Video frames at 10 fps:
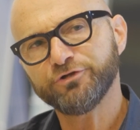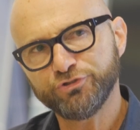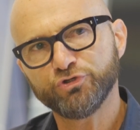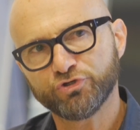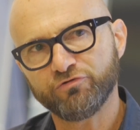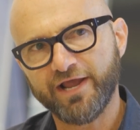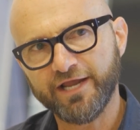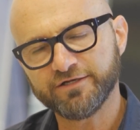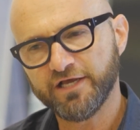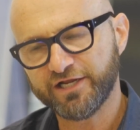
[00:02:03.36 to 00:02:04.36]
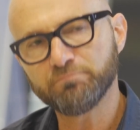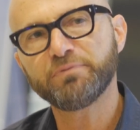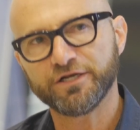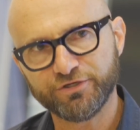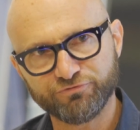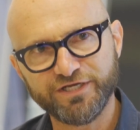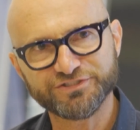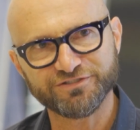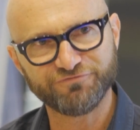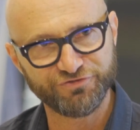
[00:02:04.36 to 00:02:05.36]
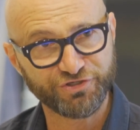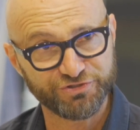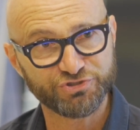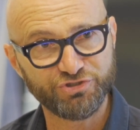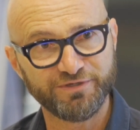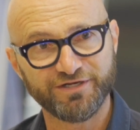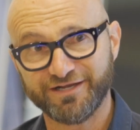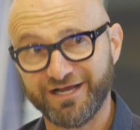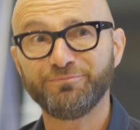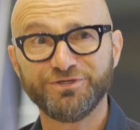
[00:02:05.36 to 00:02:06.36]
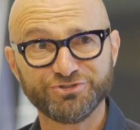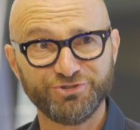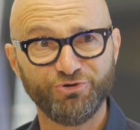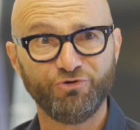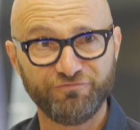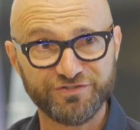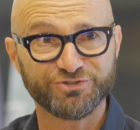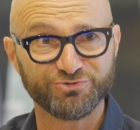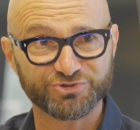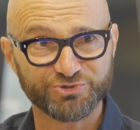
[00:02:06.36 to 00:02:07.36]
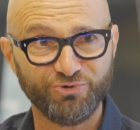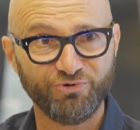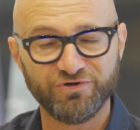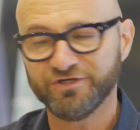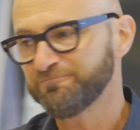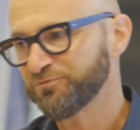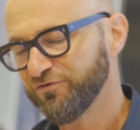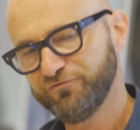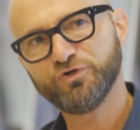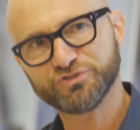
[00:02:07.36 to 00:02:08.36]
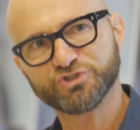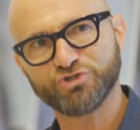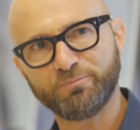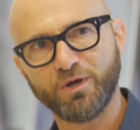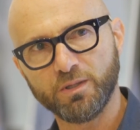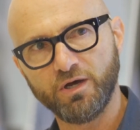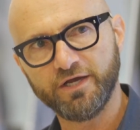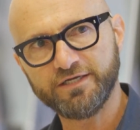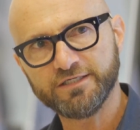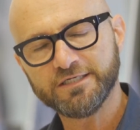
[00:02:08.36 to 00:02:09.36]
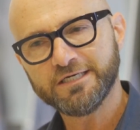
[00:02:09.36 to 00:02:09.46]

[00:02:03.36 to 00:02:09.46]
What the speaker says: do you create a compelling reason for the consumer to come into your physical store versus shop online?